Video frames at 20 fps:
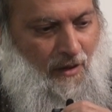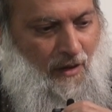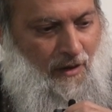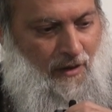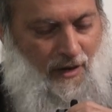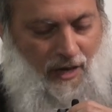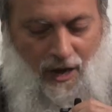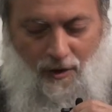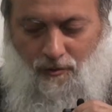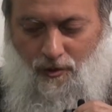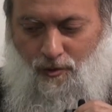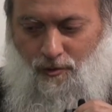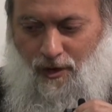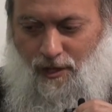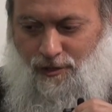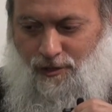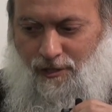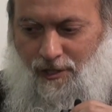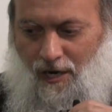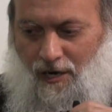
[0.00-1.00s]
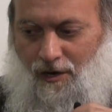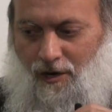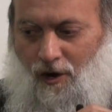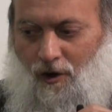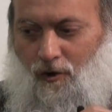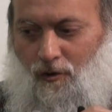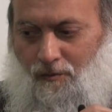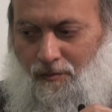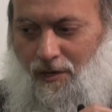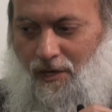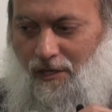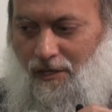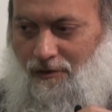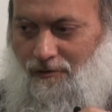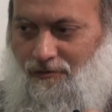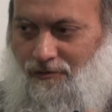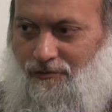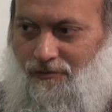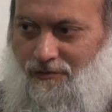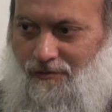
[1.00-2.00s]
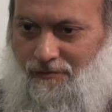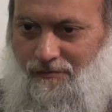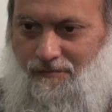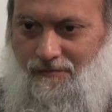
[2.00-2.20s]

And now we question our own belief.